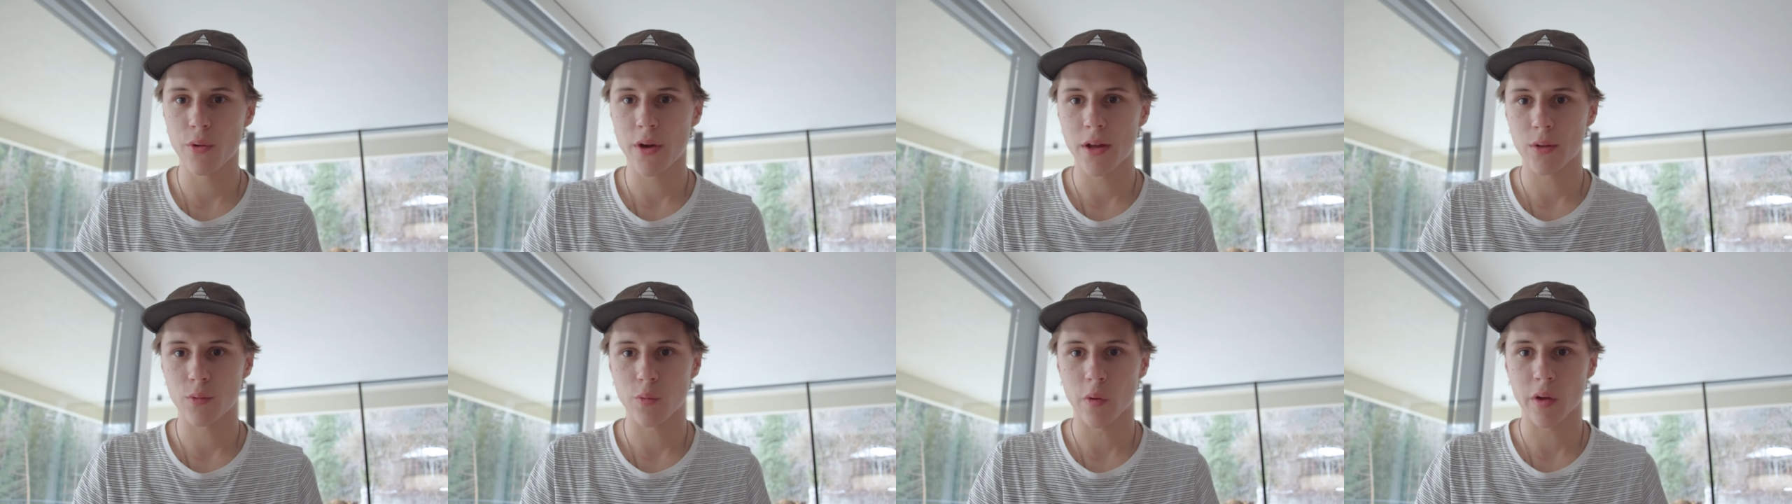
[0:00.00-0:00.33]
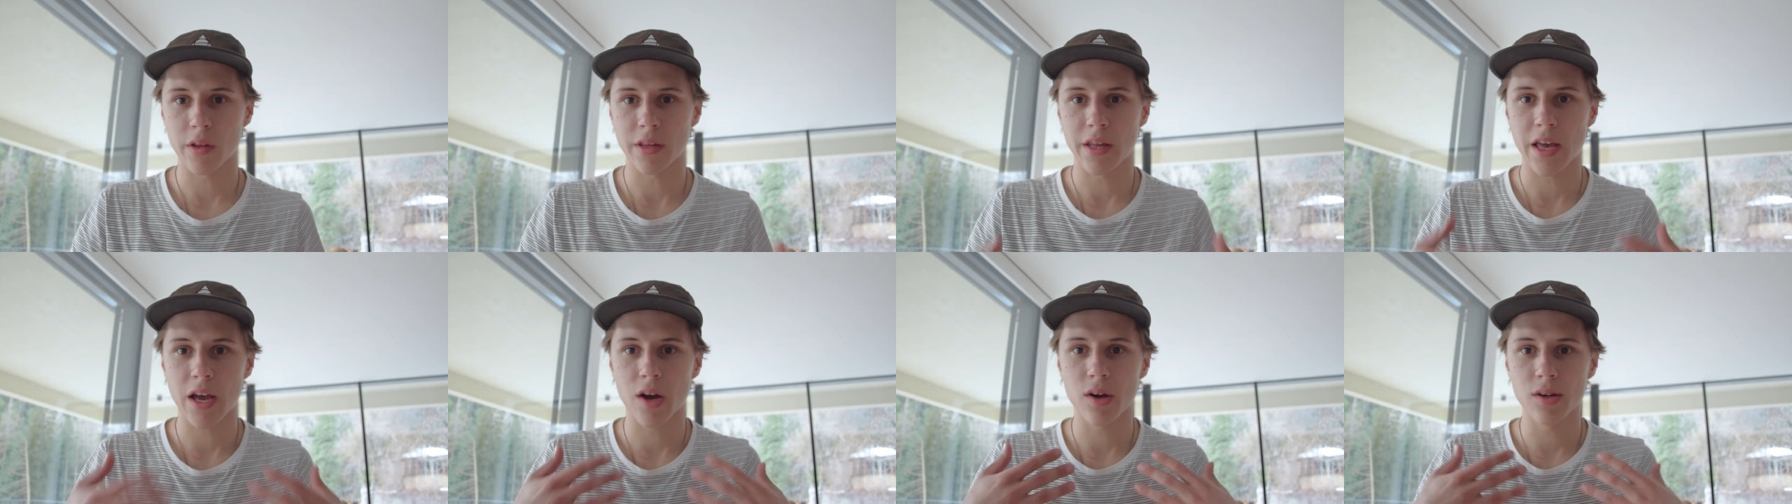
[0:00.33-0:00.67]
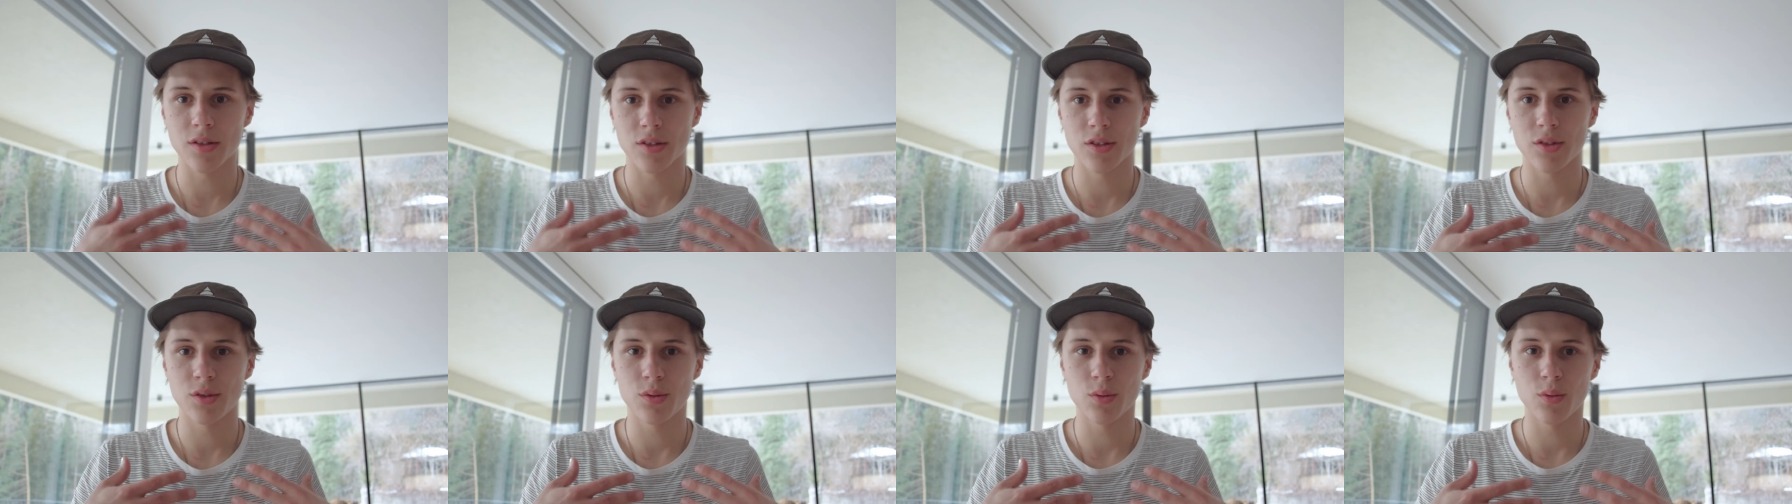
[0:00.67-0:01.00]
and what I
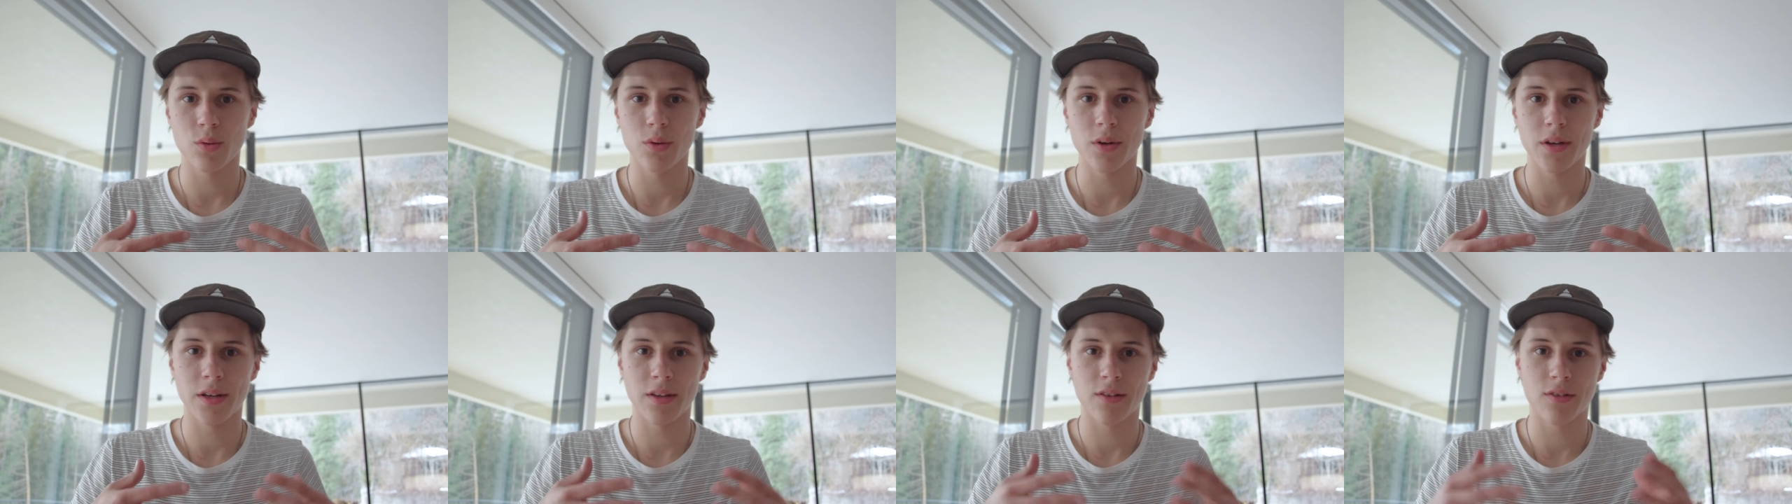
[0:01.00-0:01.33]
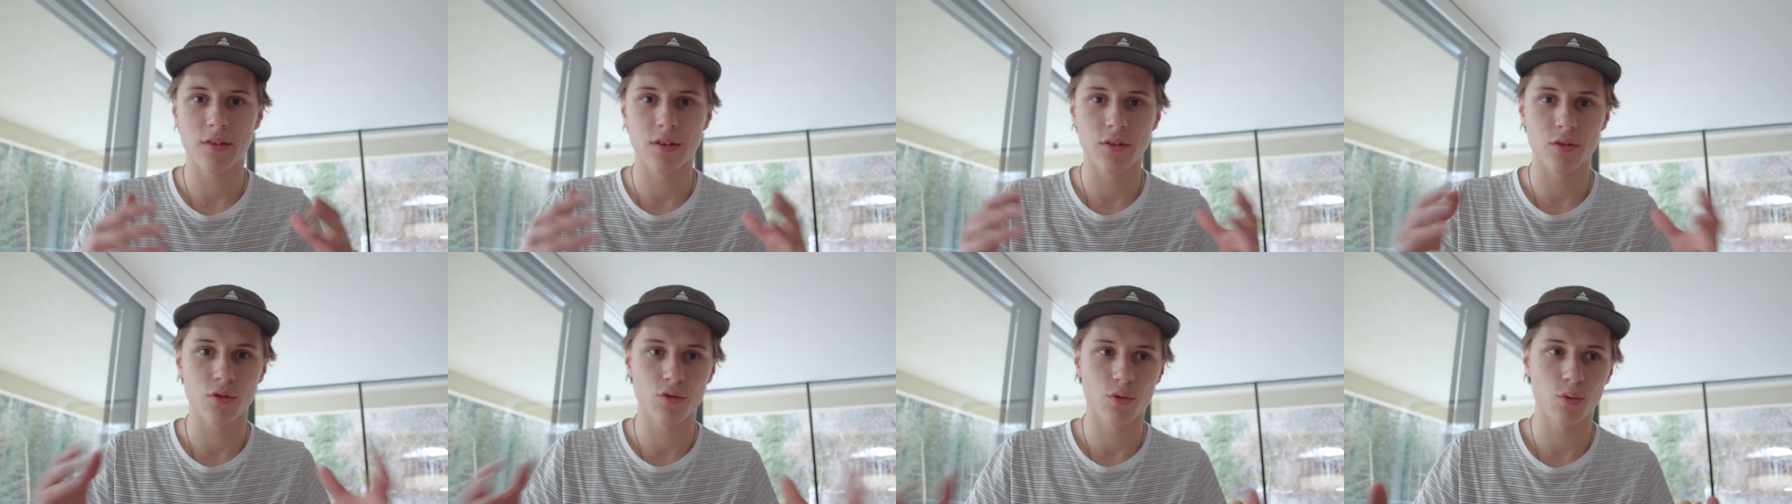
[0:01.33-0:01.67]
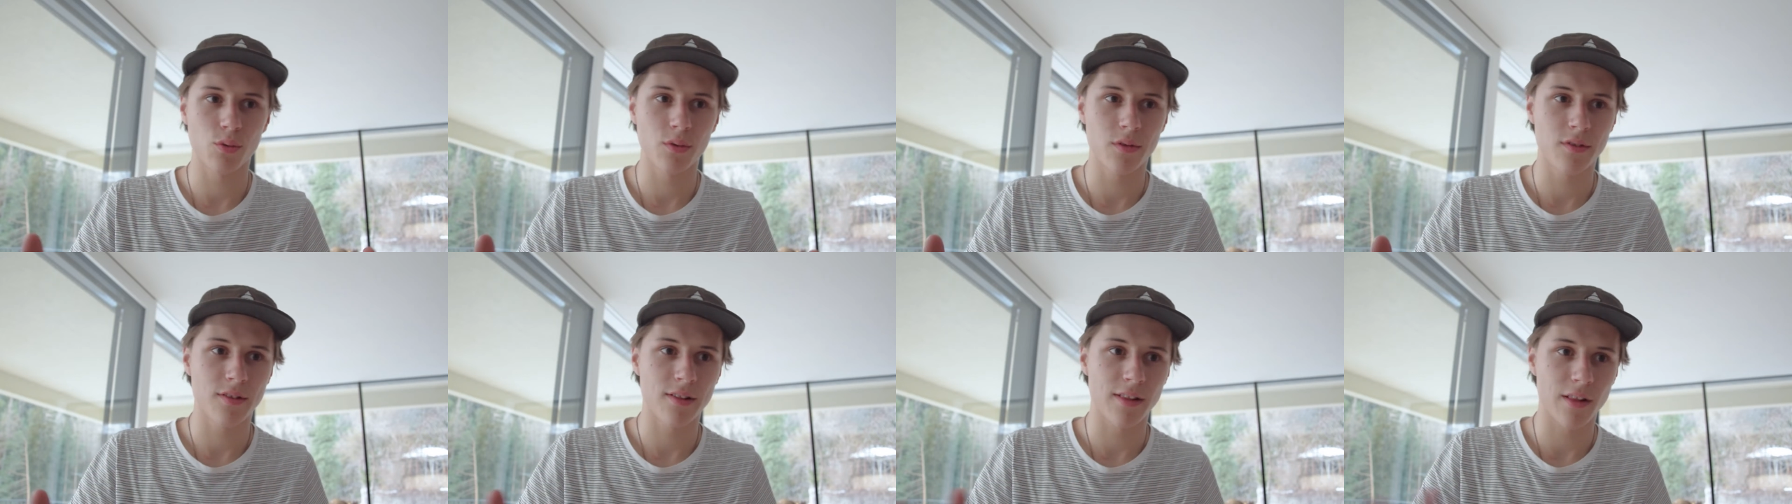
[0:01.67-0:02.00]
also do, is
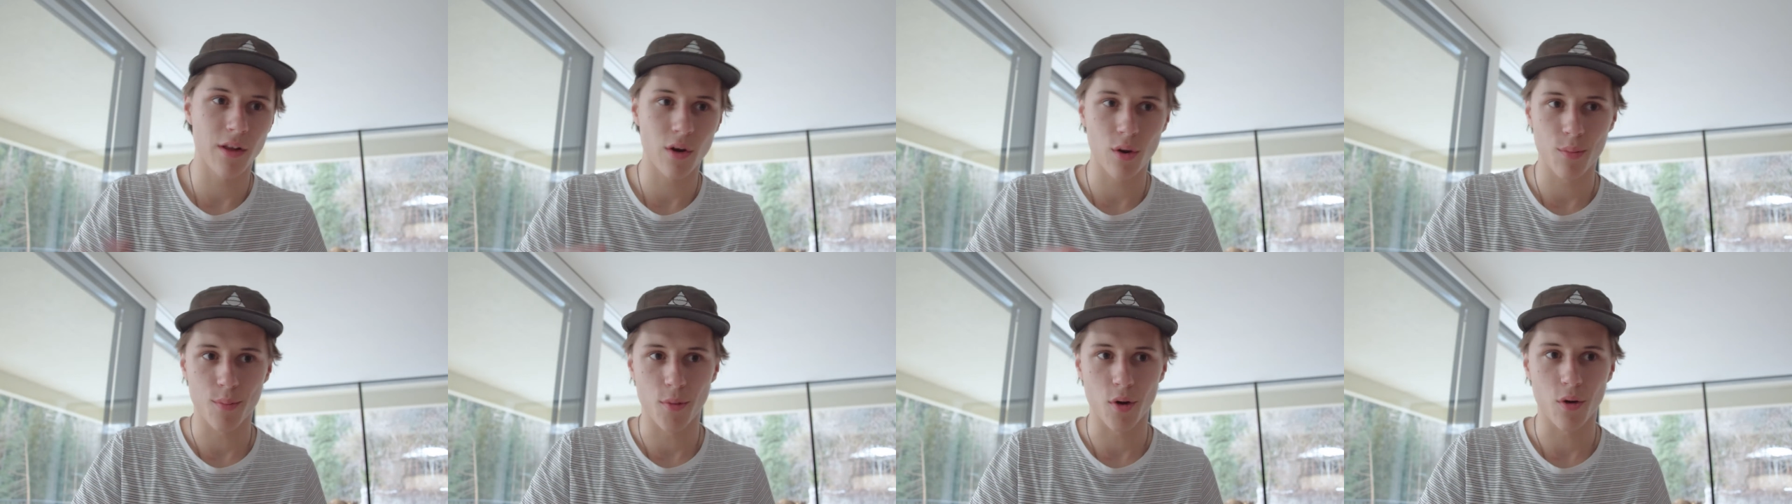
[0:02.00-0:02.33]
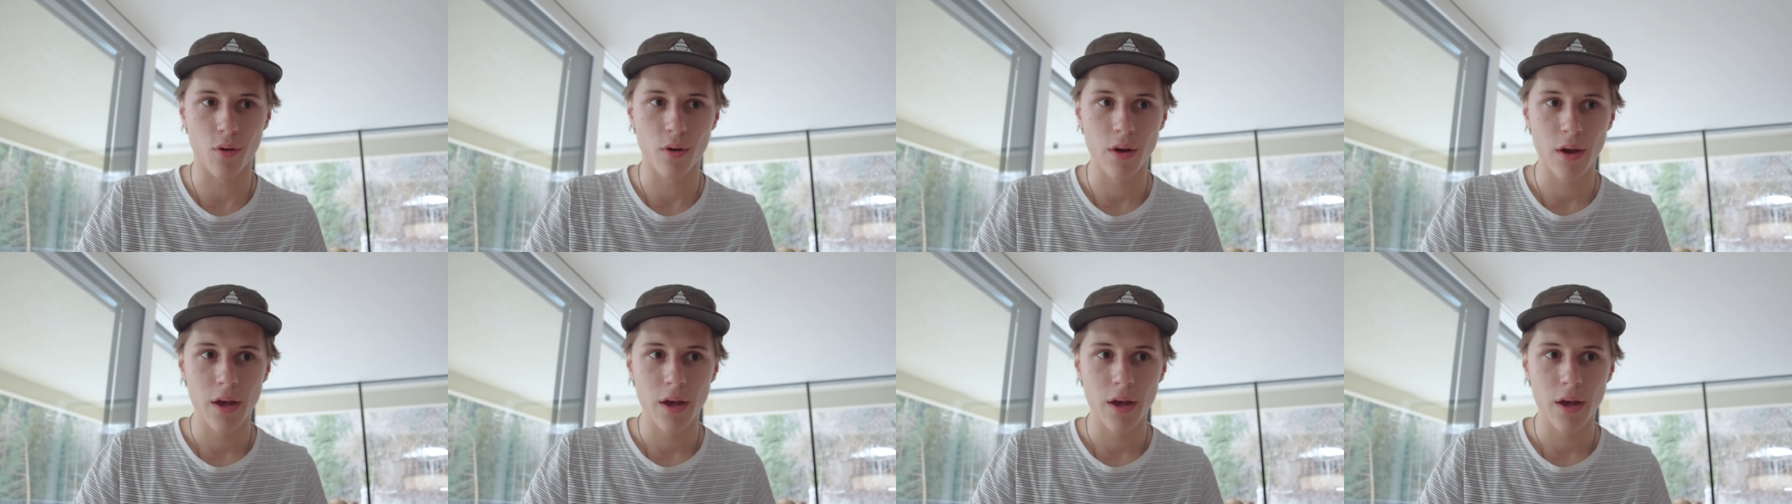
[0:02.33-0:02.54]
shoot slow-mo.